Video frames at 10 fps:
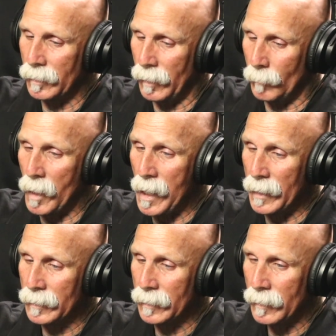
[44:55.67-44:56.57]
up
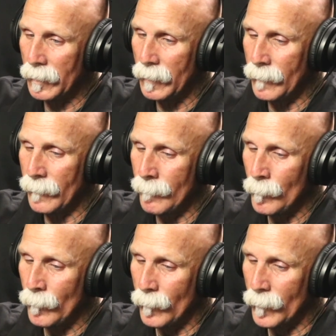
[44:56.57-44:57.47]
high,
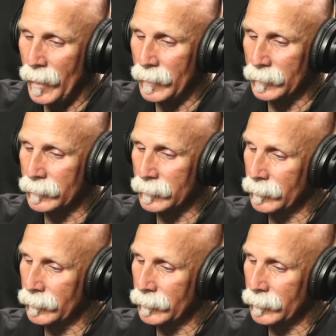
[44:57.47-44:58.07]
and it's